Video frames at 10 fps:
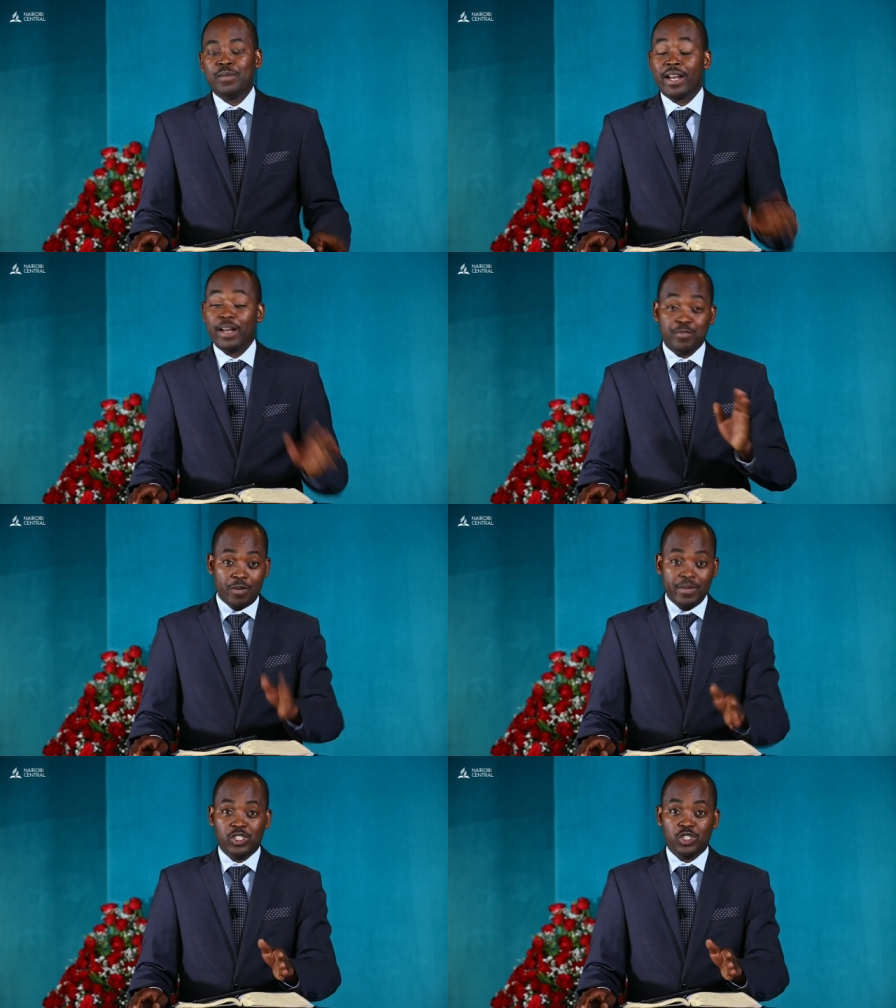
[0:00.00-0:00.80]
But I
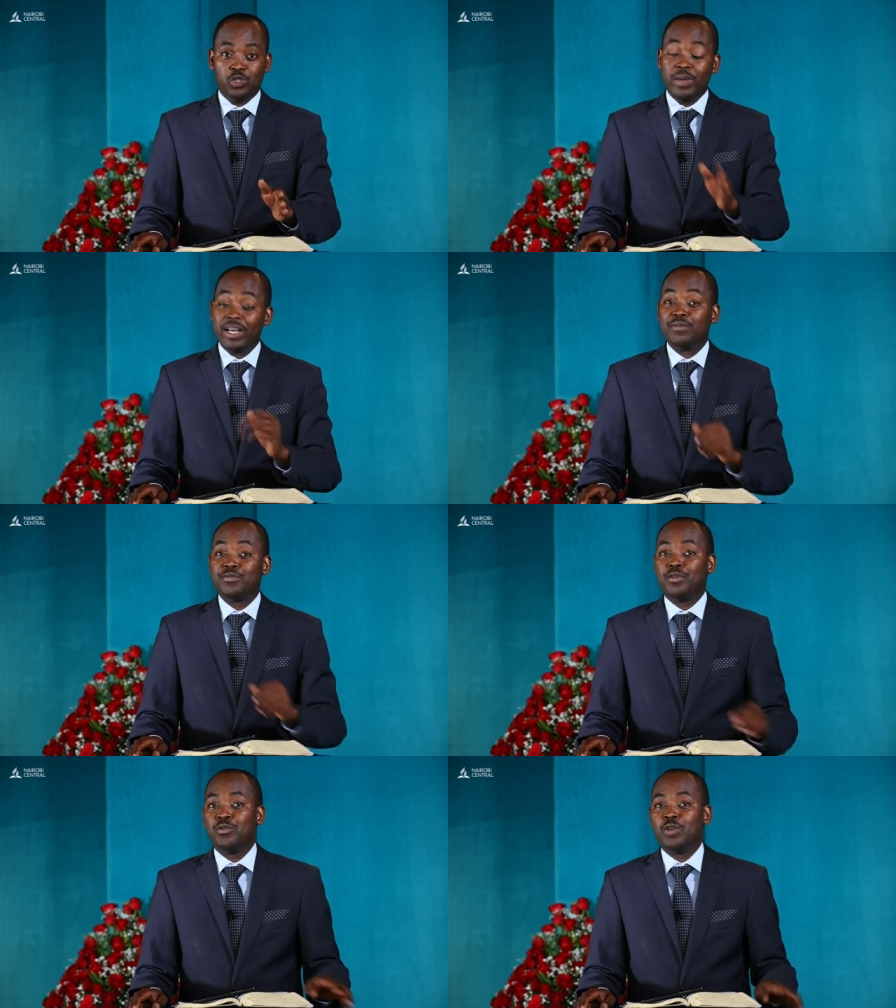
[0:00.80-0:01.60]
promise to make
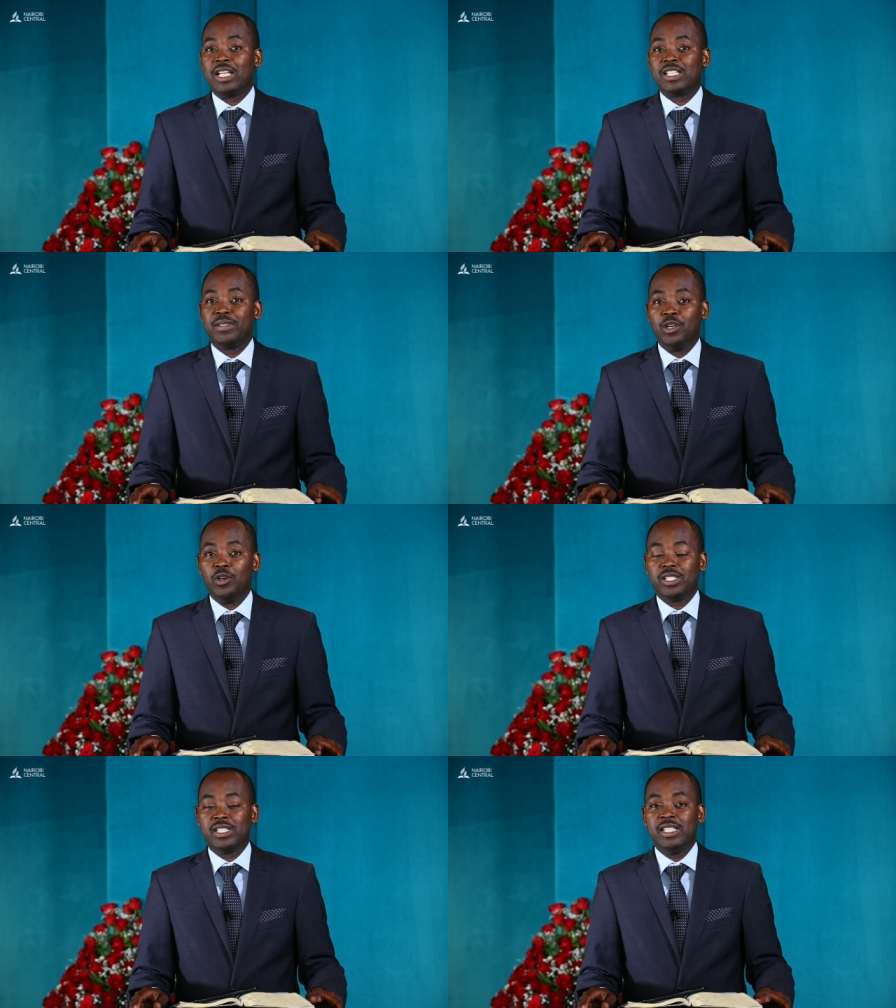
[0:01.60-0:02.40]
up for what has been
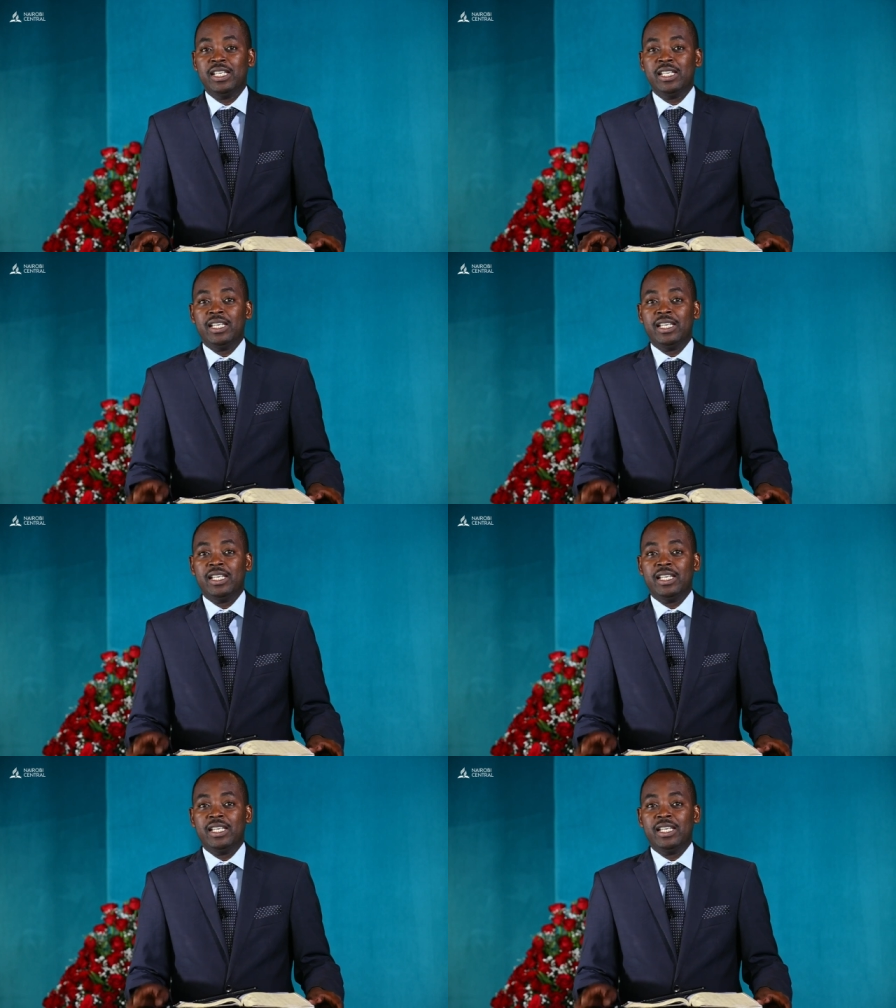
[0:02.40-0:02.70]
lost.